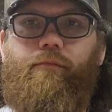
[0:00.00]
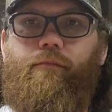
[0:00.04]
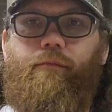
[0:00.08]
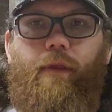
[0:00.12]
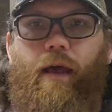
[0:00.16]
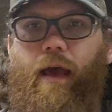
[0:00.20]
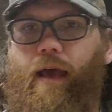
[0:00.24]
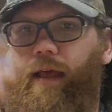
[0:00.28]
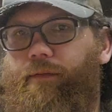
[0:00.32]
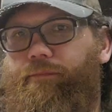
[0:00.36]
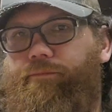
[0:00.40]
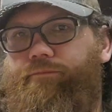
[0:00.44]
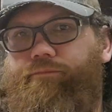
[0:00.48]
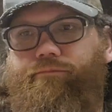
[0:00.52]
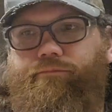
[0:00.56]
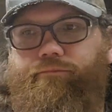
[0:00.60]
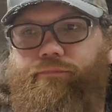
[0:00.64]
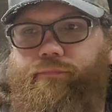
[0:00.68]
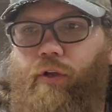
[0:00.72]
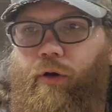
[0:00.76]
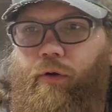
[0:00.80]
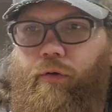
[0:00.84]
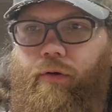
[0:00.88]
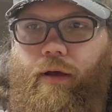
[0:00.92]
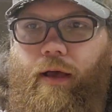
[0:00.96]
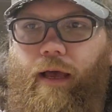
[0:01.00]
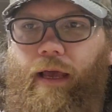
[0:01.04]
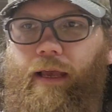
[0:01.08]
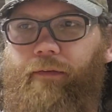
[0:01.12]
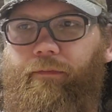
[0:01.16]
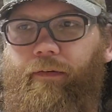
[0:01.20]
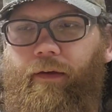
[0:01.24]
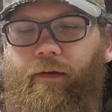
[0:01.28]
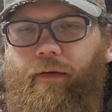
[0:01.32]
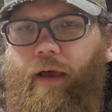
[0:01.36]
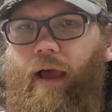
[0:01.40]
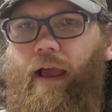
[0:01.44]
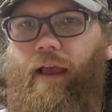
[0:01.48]
I
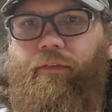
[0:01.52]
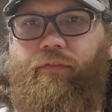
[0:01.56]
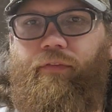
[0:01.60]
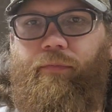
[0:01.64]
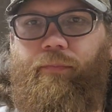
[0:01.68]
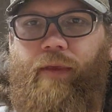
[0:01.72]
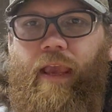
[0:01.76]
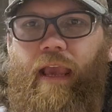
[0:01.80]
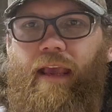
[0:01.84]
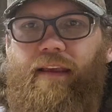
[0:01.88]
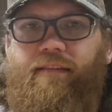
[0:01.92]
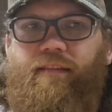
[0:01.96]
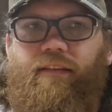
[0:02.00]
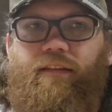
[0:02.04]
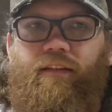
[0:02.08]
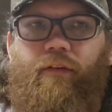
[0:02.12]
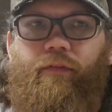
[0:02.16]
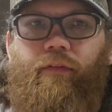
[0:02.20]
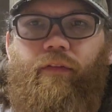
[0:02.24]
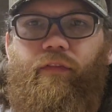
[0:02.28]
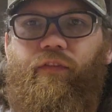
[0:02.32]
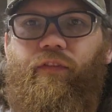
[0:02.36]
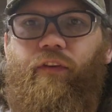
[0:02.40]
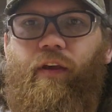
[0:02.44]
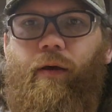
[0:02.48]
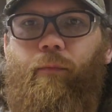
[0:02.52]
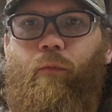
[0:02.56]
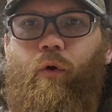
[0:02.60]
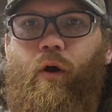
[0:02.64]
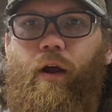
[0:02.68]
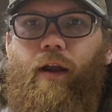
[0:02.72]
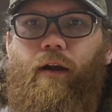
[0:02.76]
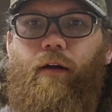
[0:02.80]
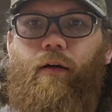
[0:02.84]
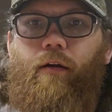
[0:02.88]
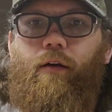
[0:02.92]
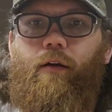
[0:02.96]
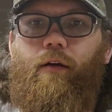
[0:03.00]
have some cases of it
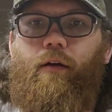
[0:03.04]
somewhere,